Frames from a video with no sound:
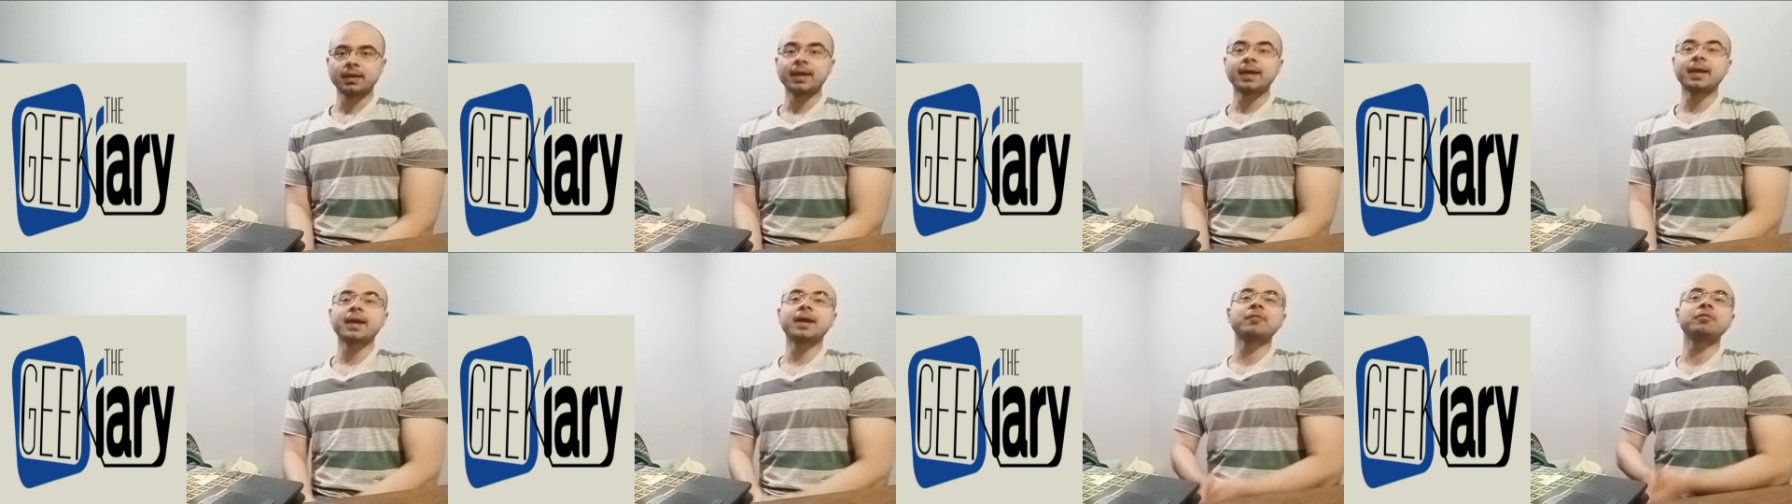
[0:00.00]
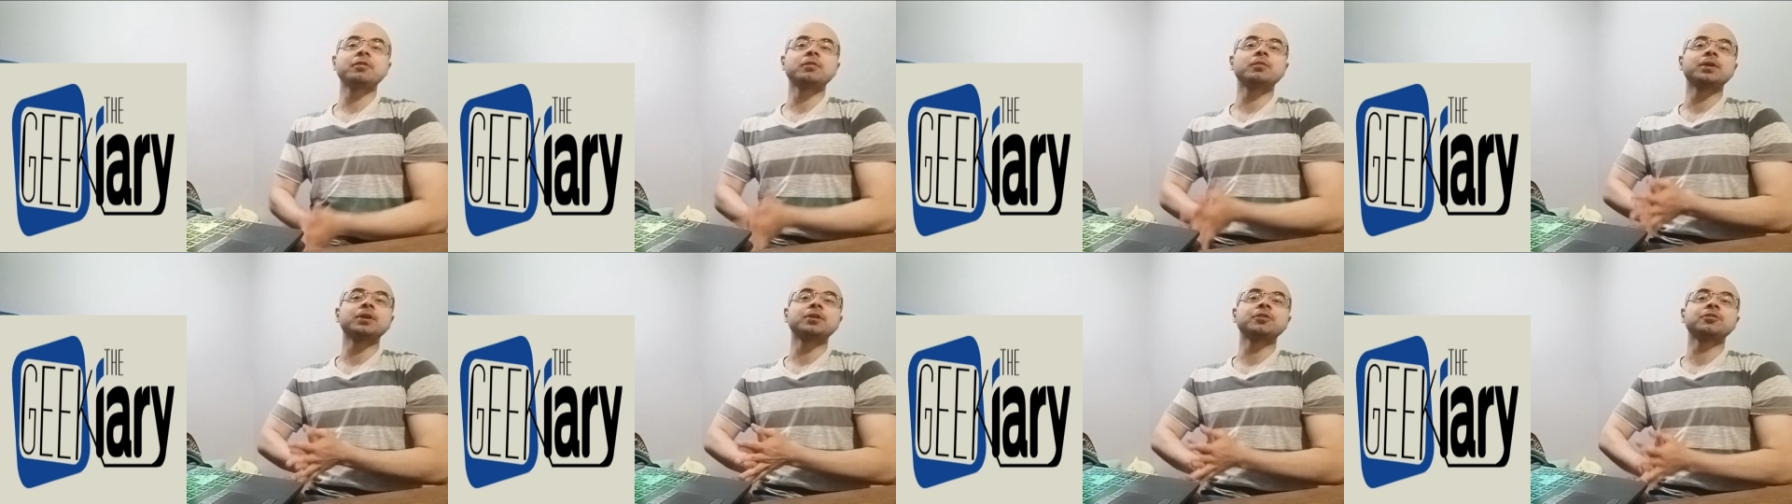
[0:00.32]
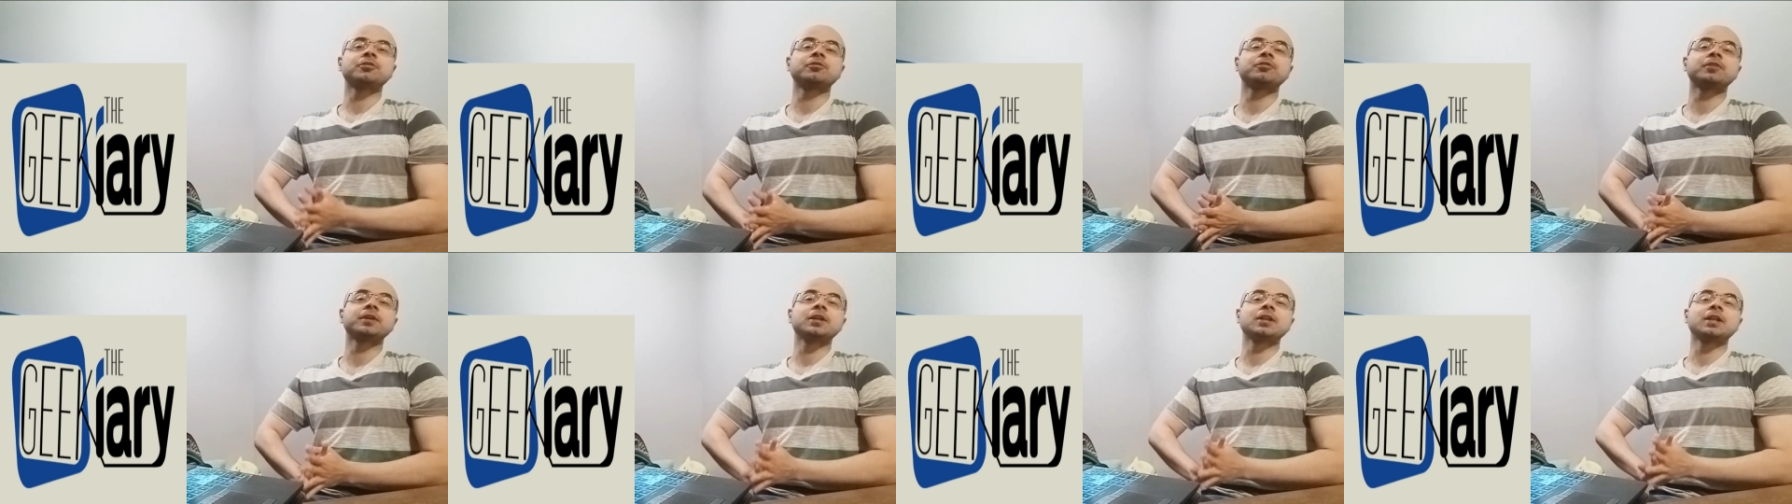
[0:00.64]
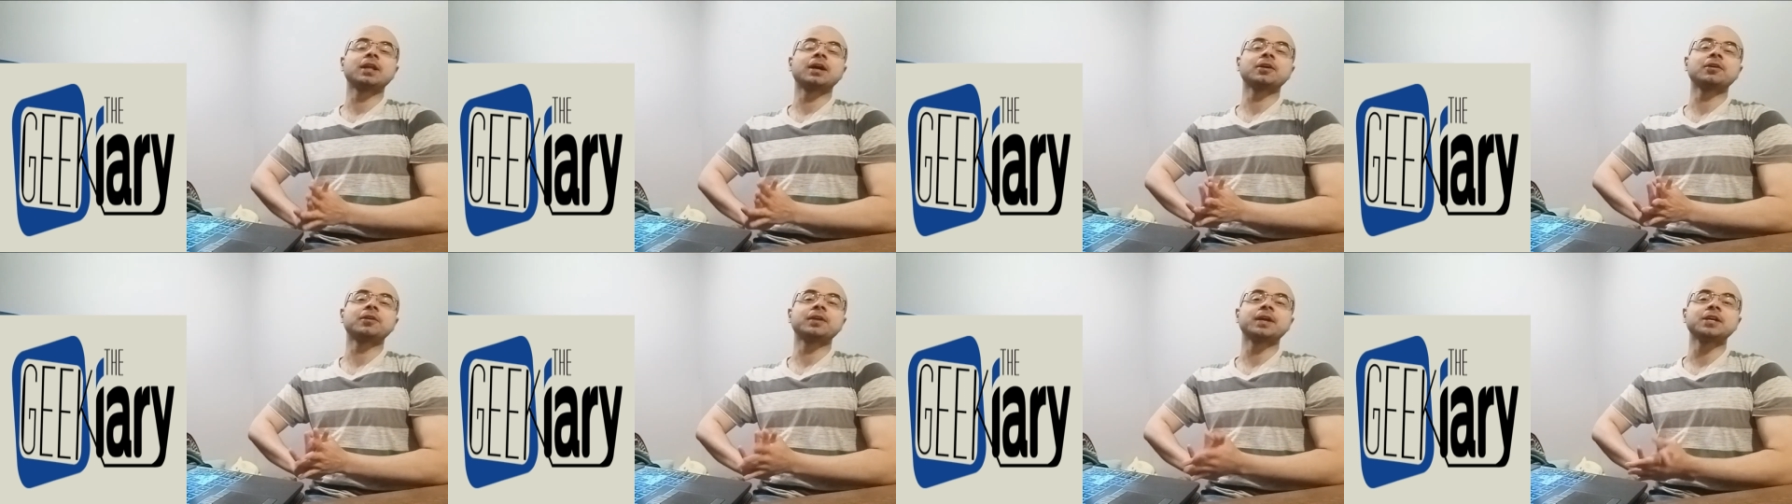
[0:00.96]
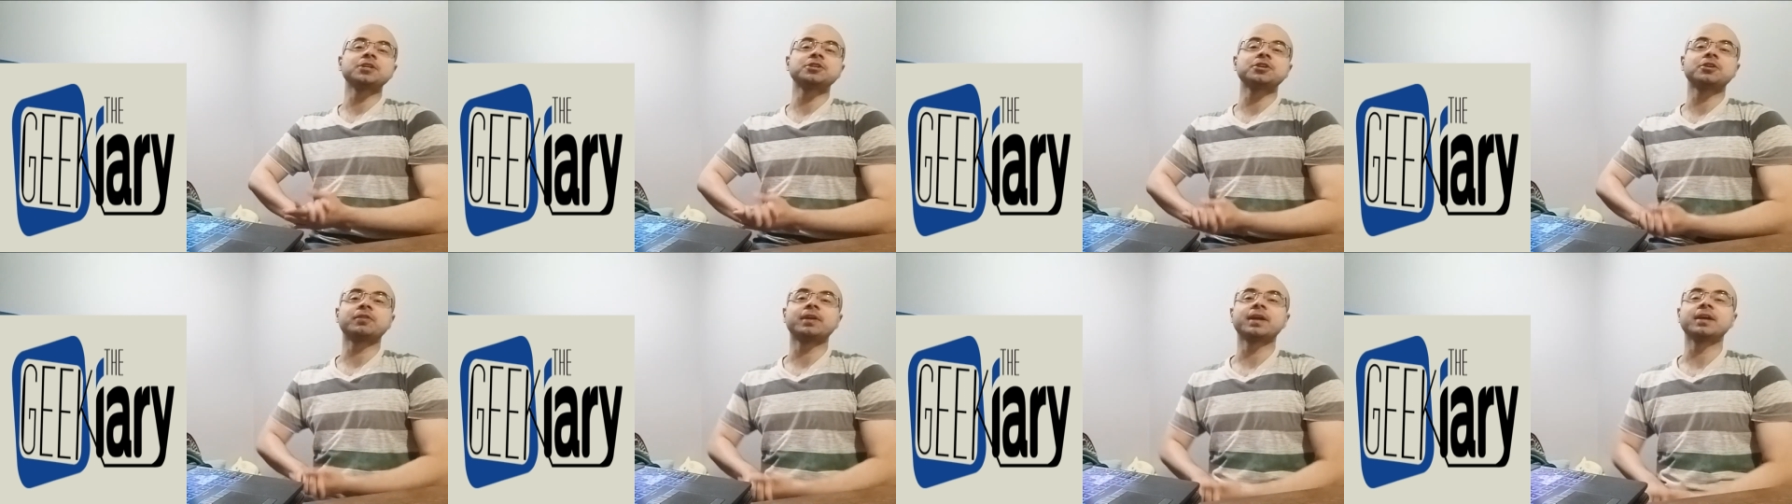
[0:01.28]
Hey everyone, this is Friedel Hucker,
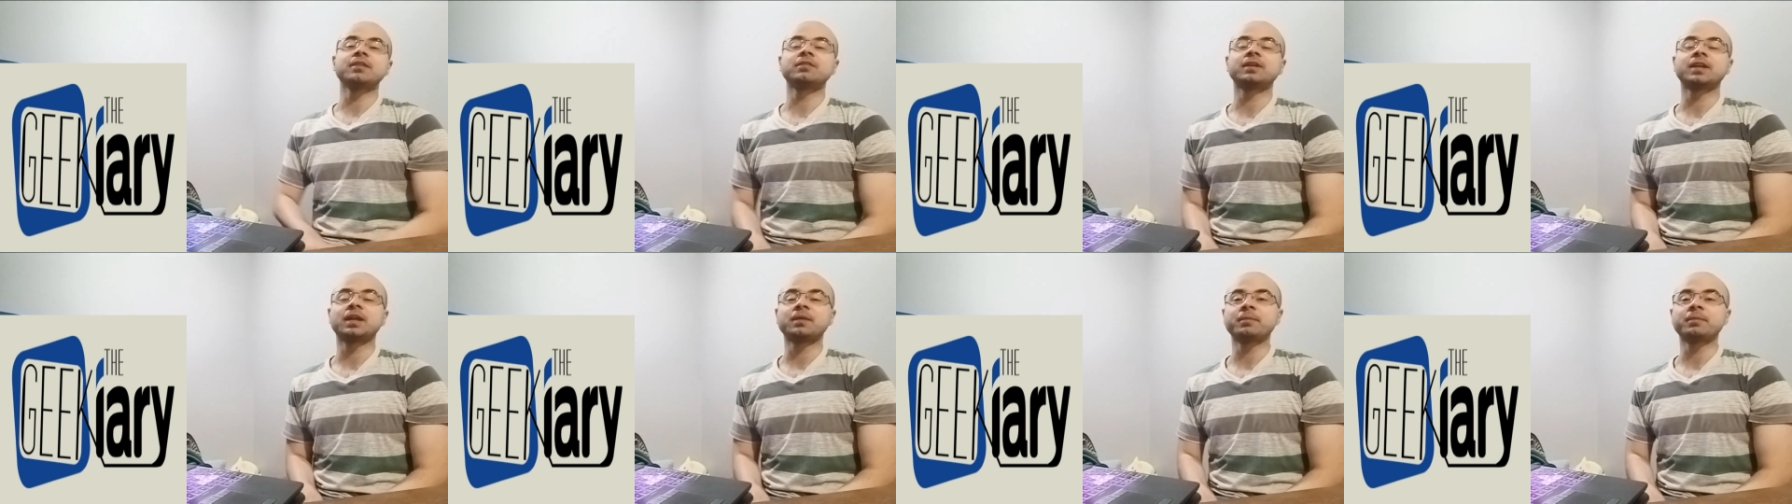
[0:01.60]
A J Raven.